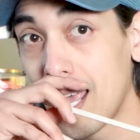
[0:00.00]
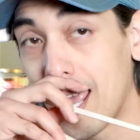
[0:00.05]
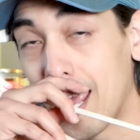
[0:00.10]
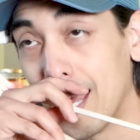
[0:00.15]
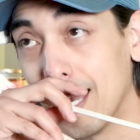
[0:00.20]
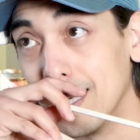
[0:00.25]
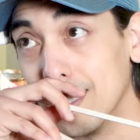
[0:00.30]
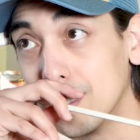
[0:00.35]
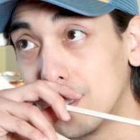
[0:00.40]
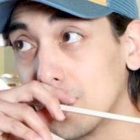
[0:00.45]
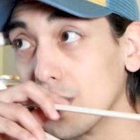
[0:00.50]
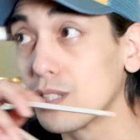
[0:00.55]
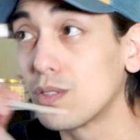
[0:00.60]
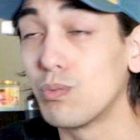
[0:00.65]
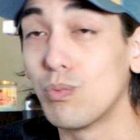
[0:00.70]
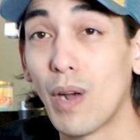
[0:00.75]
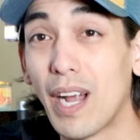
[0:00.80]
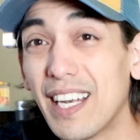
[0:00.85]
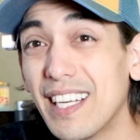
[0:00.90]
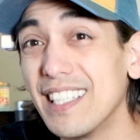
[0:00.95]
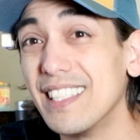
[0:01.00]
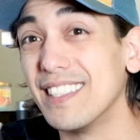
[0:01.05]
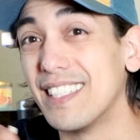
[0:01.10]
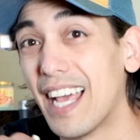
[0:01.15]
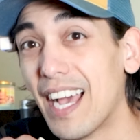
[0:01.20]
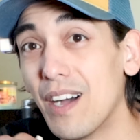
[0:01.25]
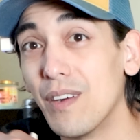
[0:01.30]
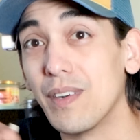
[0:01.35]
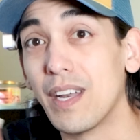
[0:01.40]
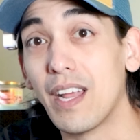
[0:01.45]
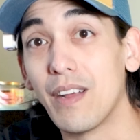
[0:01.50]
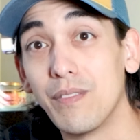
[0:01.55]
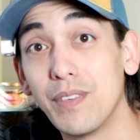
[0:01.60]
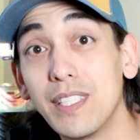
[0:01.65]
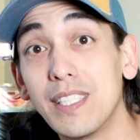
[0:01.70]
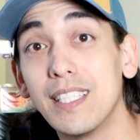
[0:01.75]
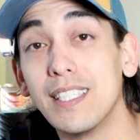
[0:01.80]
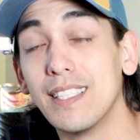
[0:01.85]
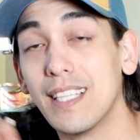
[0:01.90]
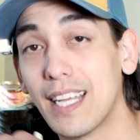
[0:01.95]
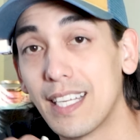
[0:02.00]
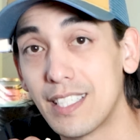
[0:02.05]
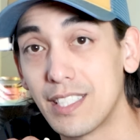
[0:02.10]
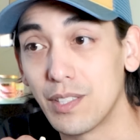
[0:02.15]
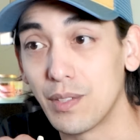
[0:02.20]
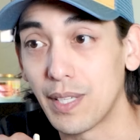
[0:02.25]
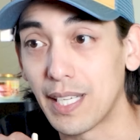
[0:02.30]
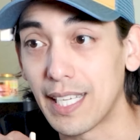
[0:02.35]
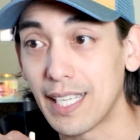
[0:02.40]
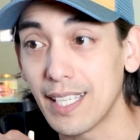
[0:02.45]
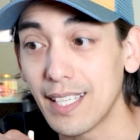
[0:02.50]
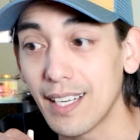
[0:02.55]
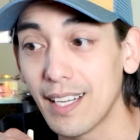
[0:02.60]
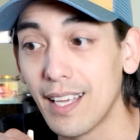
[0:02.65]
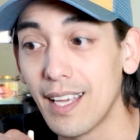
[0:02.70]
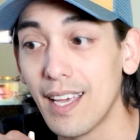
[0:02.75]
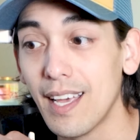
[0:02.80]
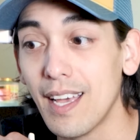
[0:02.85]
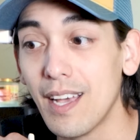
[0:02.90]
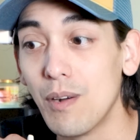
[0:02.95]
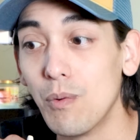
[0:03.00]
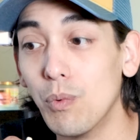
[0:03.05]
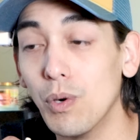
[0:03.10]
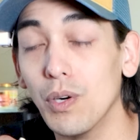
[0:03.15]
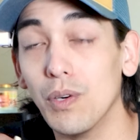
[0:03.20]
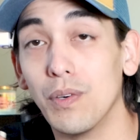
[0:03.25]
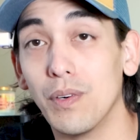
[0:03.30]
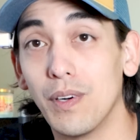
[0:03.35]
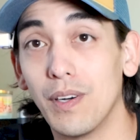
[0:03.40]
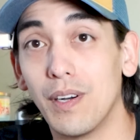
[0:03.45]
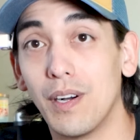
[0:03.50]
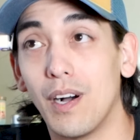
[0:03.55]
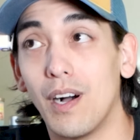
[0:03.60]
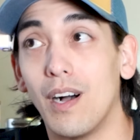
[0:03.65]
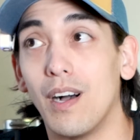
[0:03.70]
And just writing down everything that you eat will